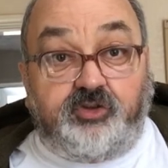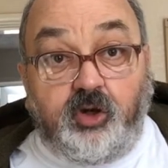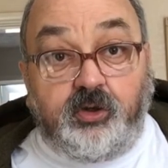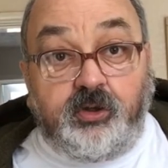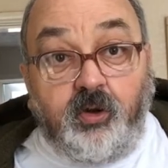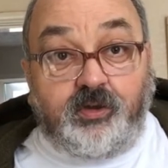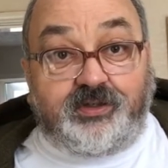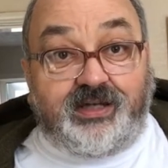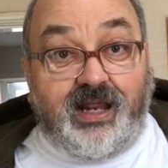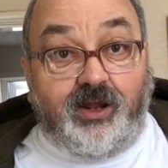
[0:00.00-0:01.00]
to
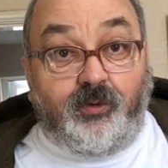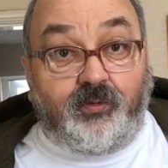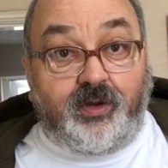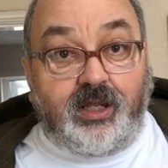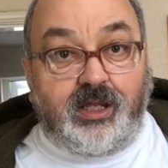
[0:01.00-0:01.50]
lockdown.